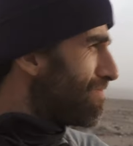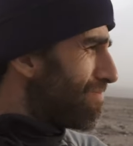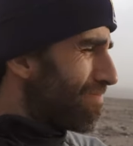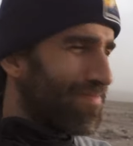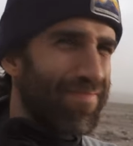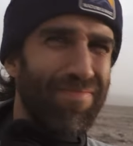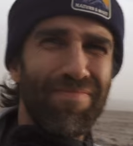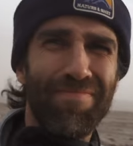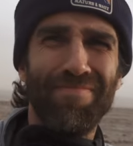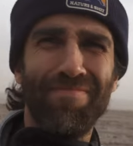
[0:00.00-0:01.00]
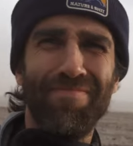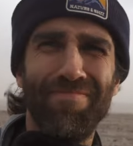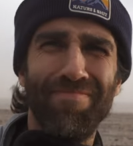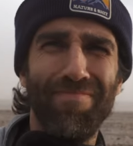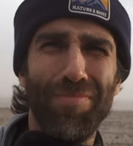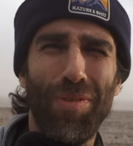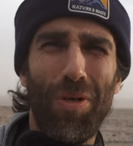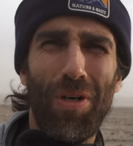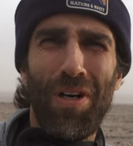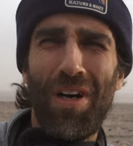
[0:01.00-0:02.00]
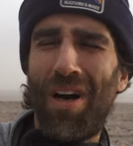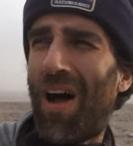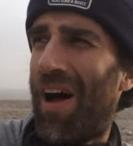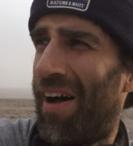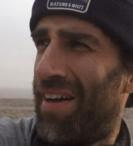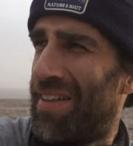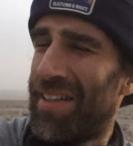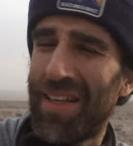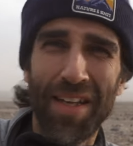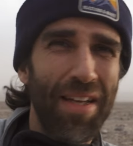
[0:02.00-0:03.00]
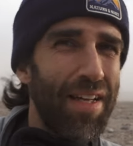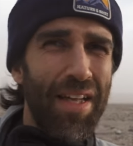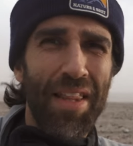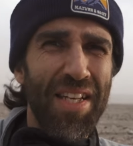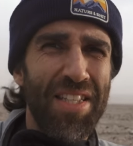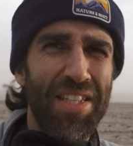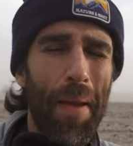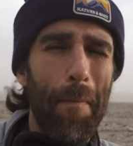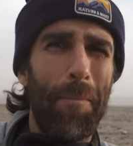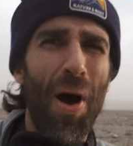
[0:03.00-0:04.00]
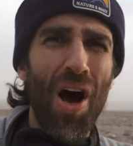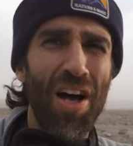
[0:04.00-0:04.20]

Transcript: and eventually became something that I did every day. It became